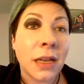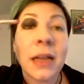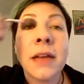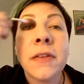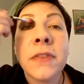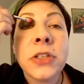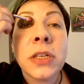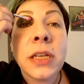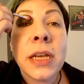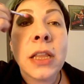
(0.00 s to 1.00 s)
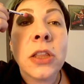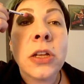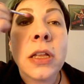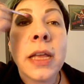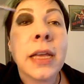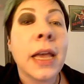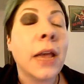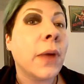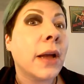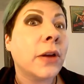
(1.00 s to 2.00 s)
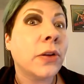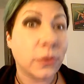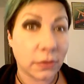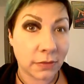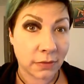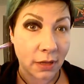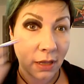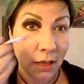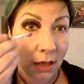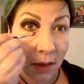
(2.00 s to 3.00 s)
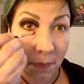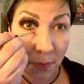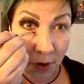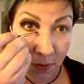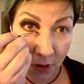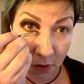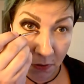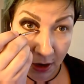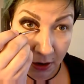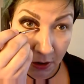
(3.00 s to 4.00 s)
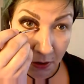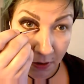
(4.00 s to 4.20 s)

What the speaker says: And I officially look like a raccoon. A purple raccoon.